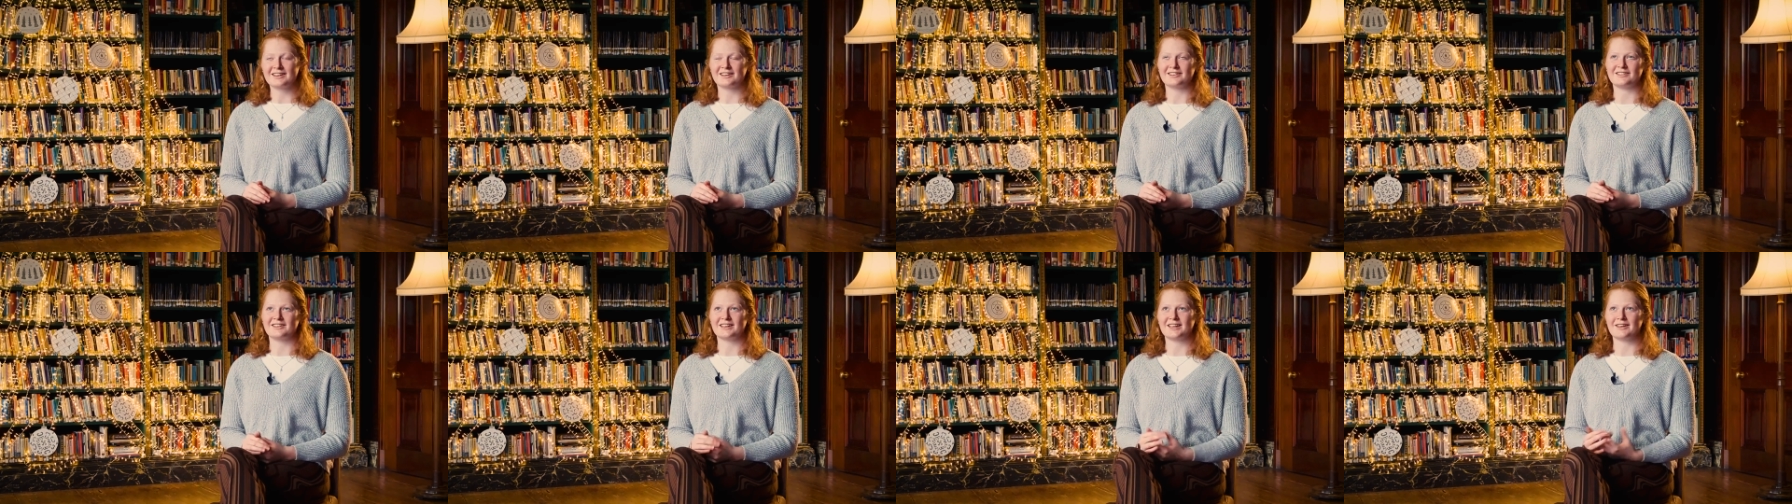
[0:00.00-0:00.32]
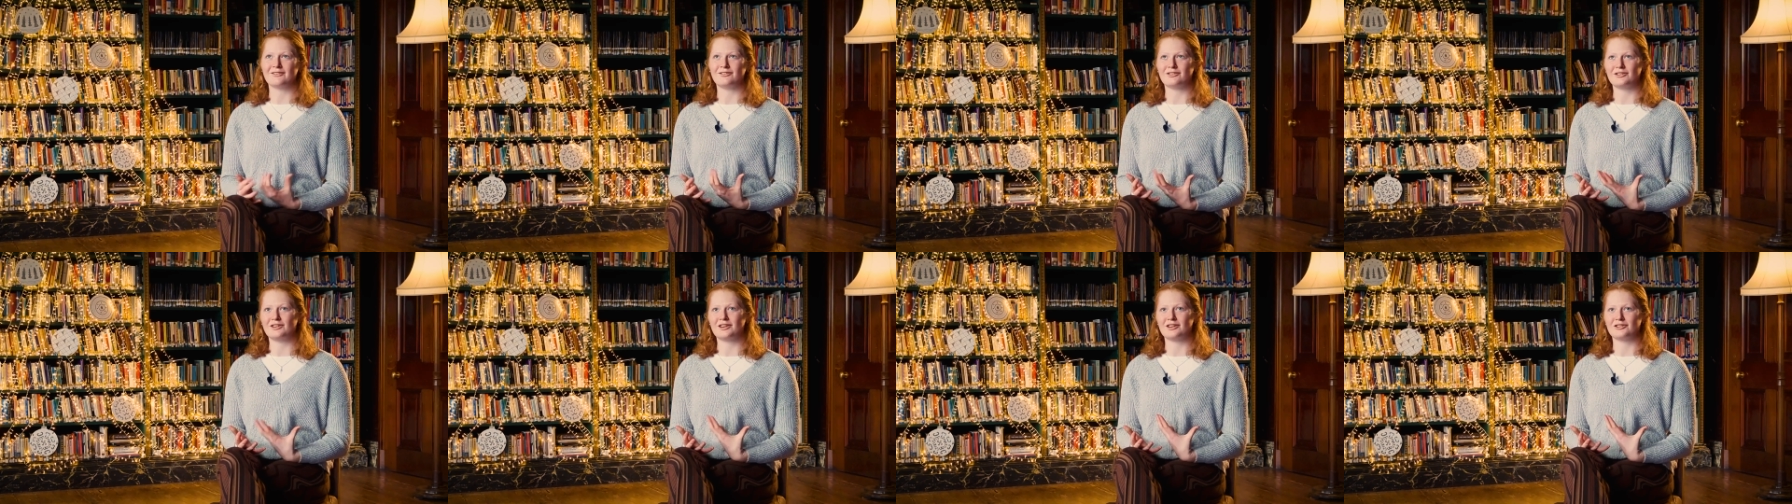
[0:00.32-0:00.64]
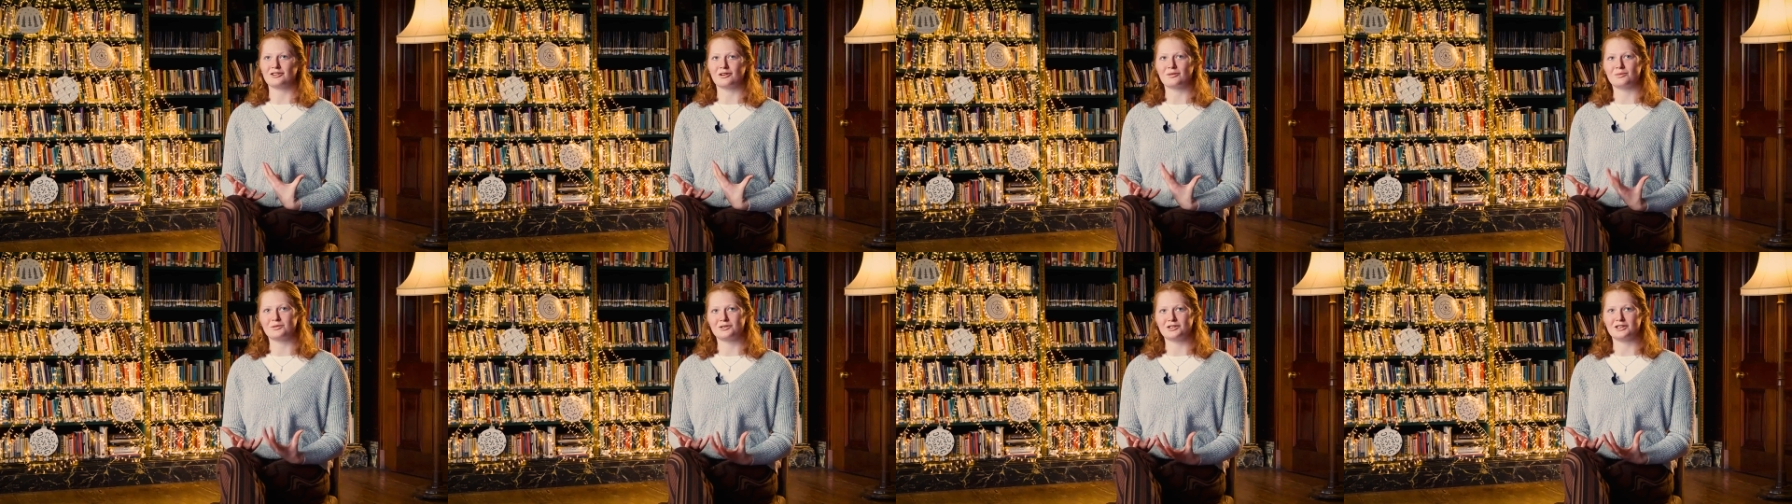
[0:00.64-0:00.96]
because it gives you
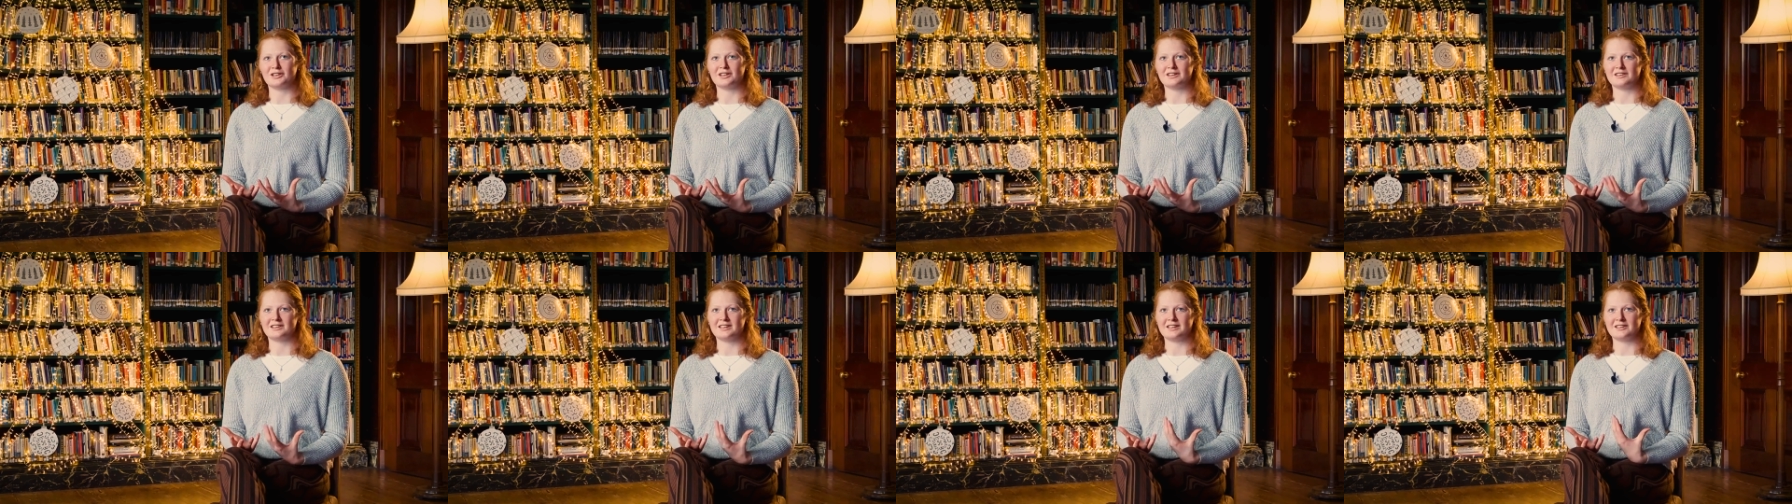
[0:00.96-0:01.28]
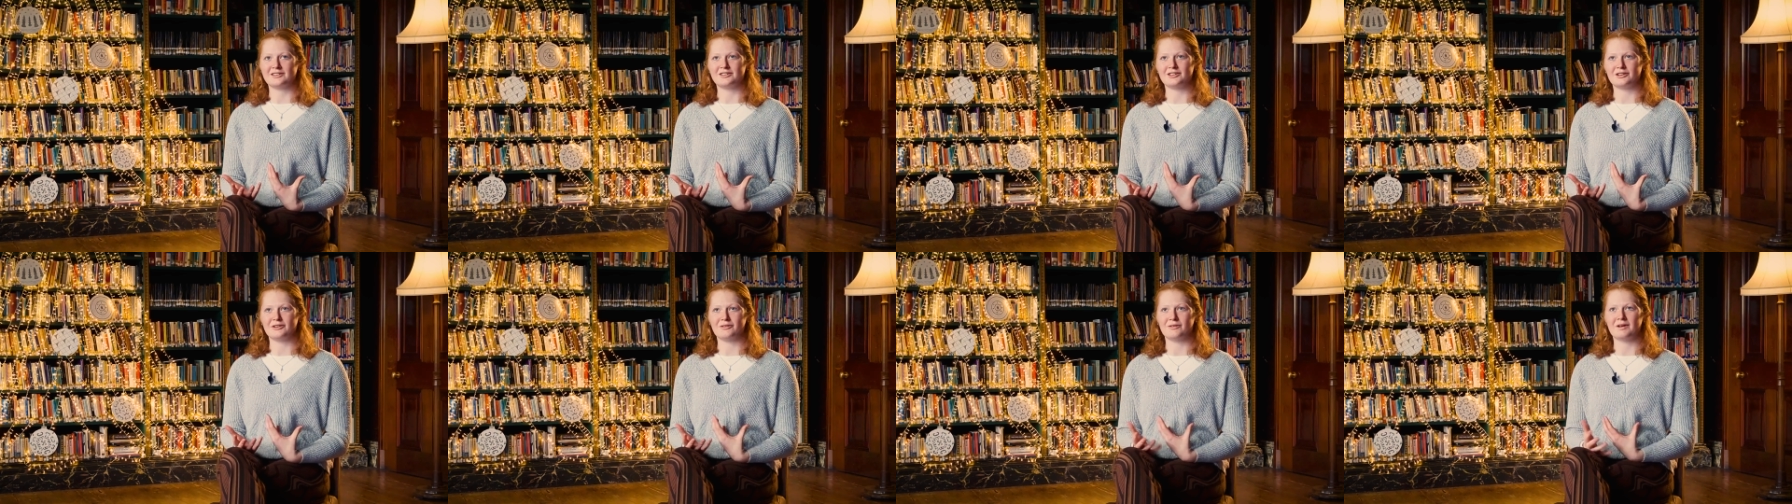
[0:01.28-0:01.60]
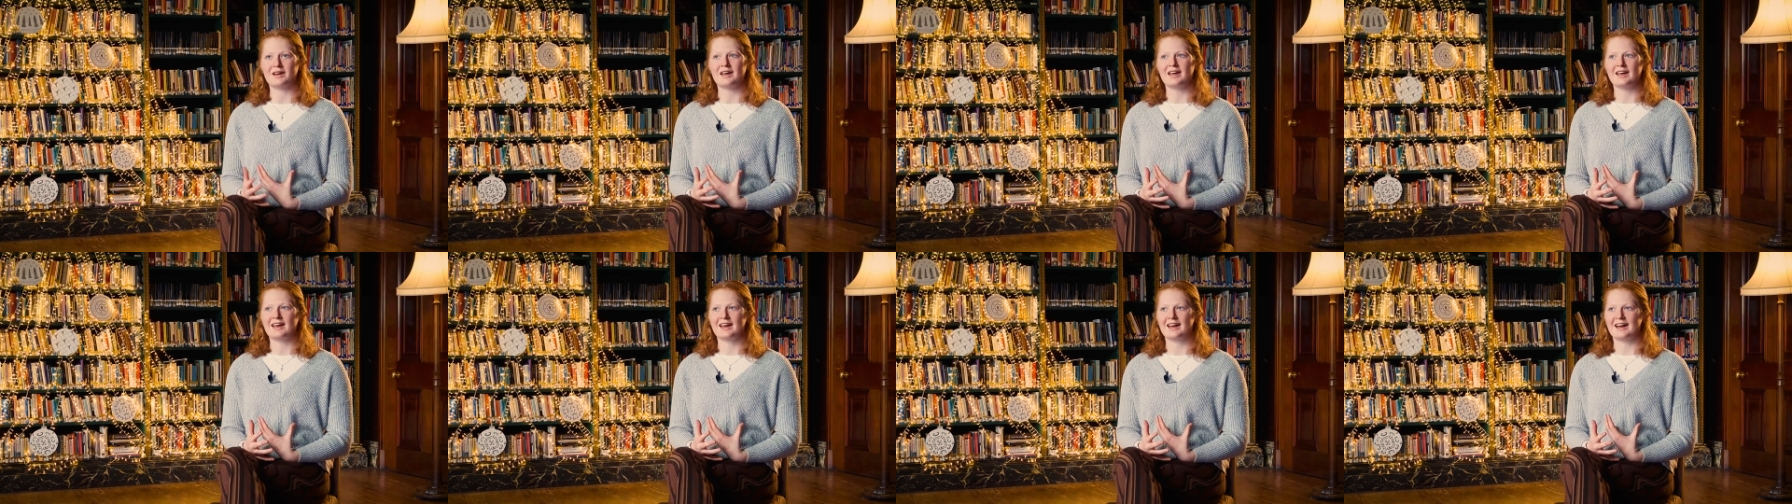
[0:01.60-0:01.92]
the opportunity
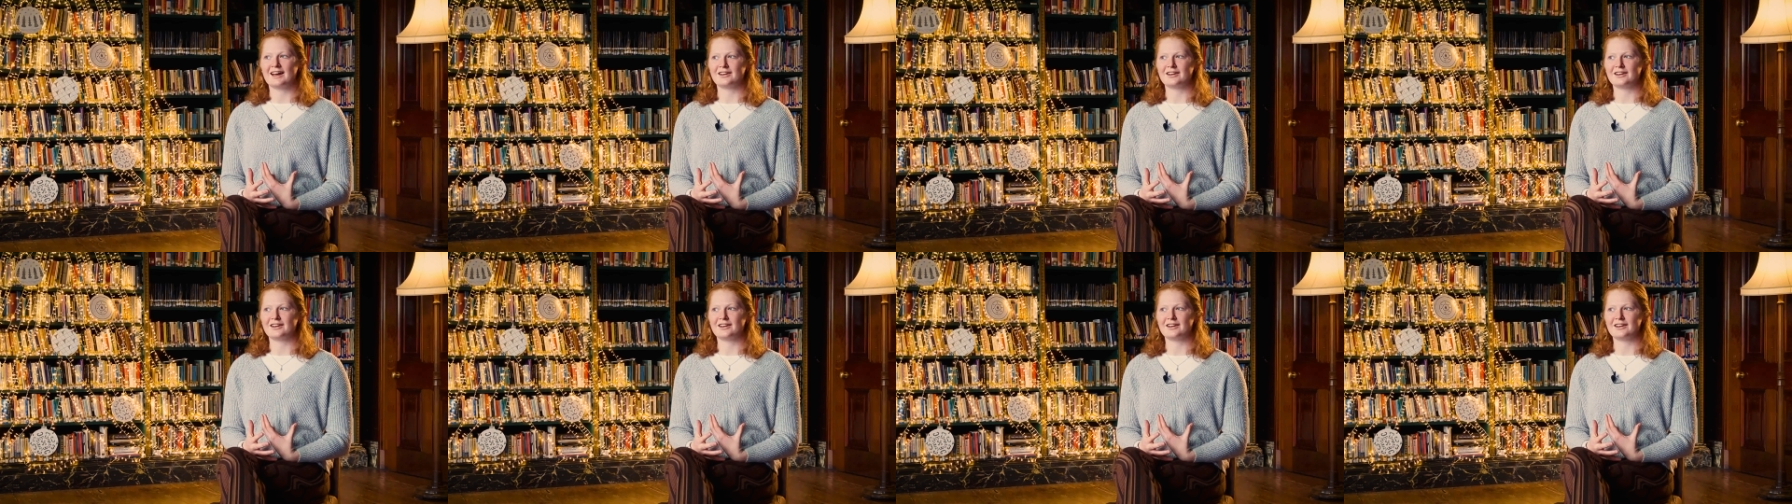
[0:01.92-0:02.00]
to